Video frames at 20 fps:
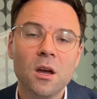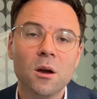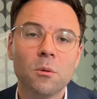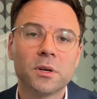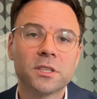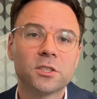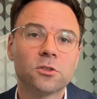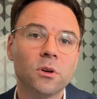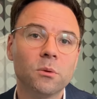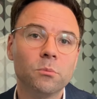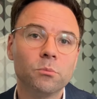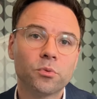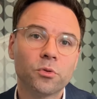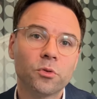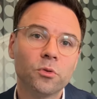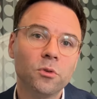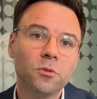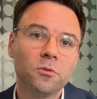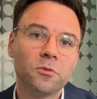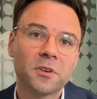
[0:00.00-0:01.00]
But to
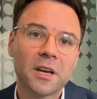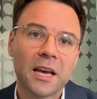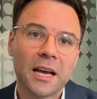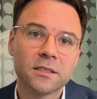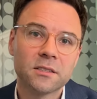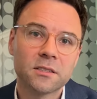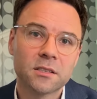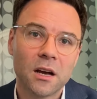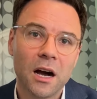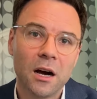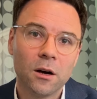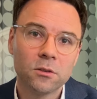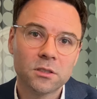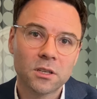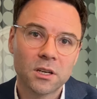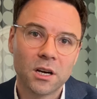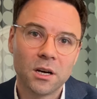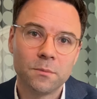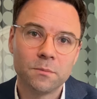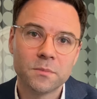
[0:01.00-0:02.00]
improve cancer
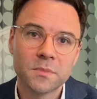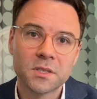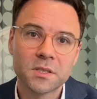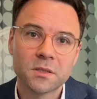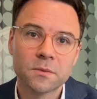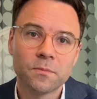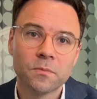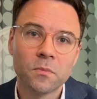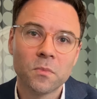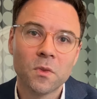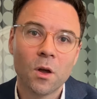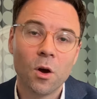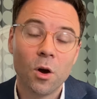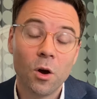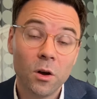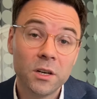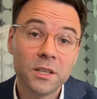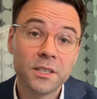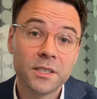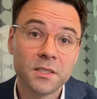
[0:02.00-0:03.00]
outcomes,
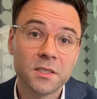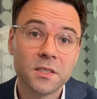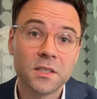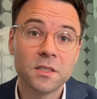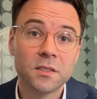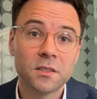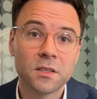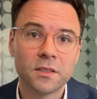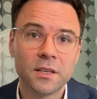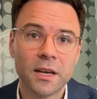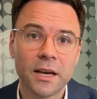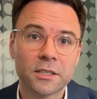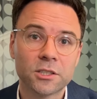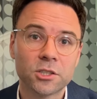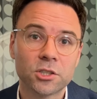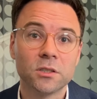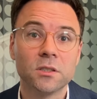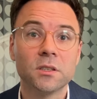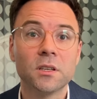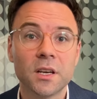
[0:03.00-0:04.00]
early disease
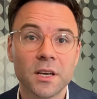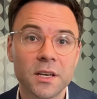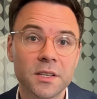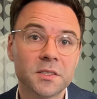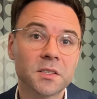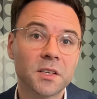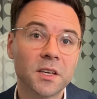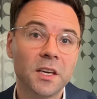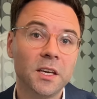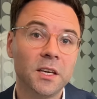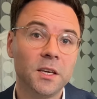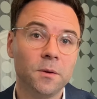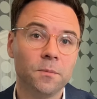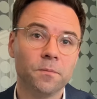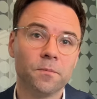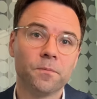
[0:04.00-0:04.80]
detection is key.